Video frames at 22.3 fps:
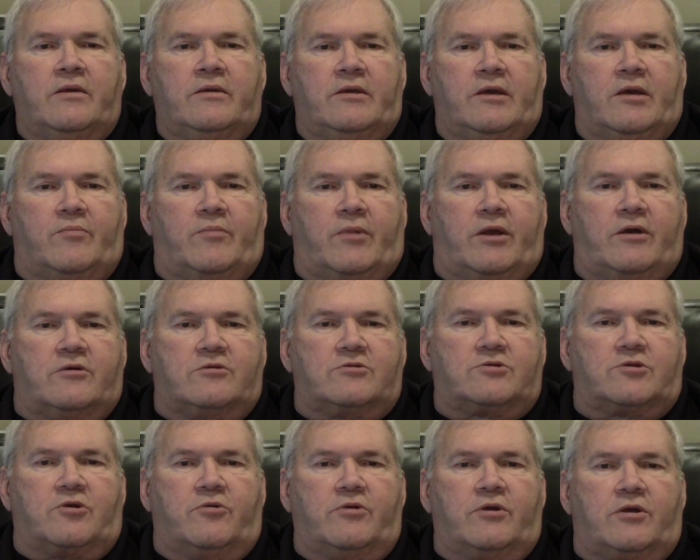It may
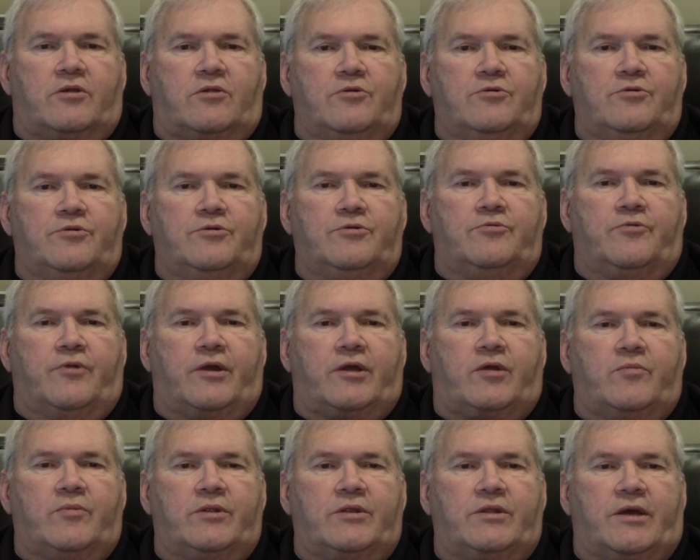also include
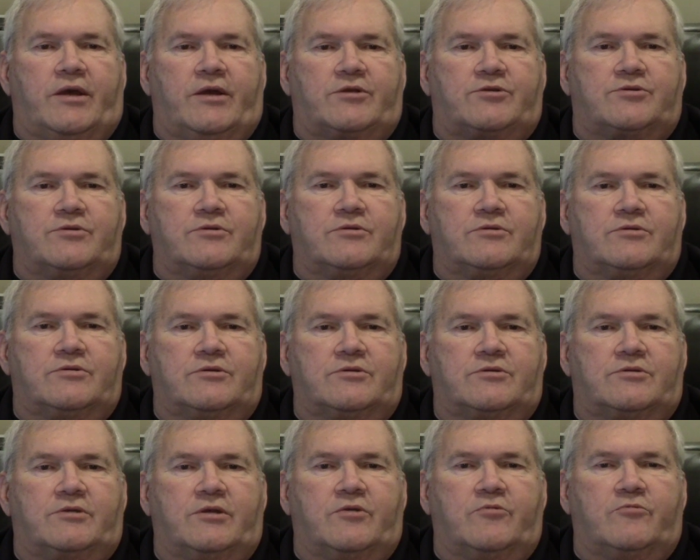recommendations
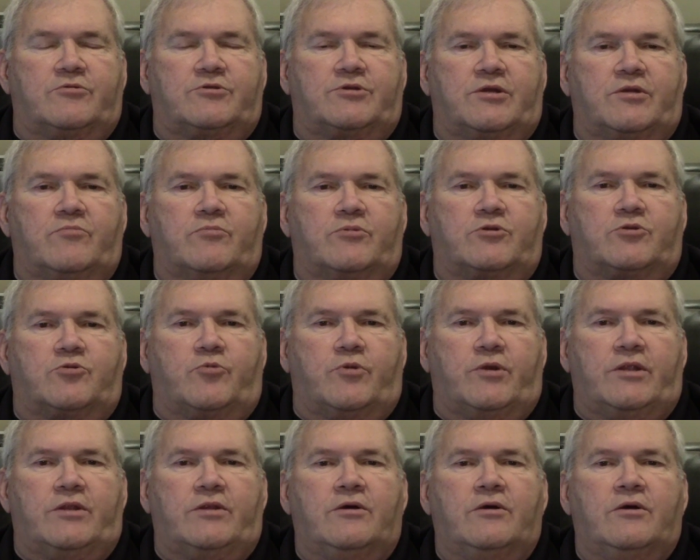distinguishing
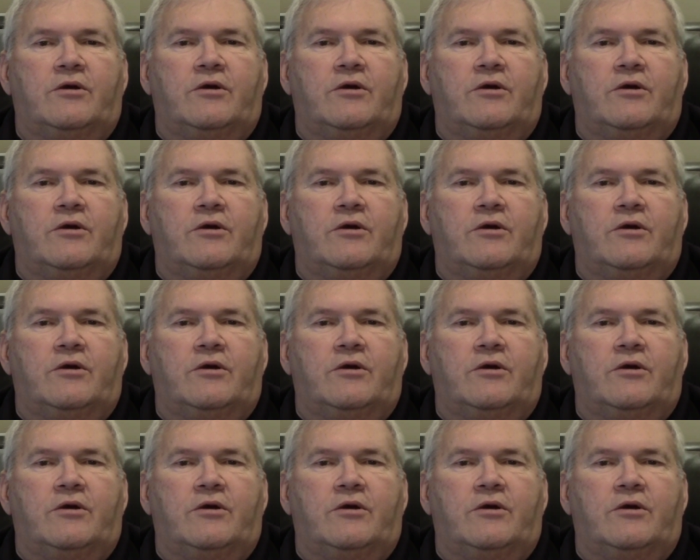between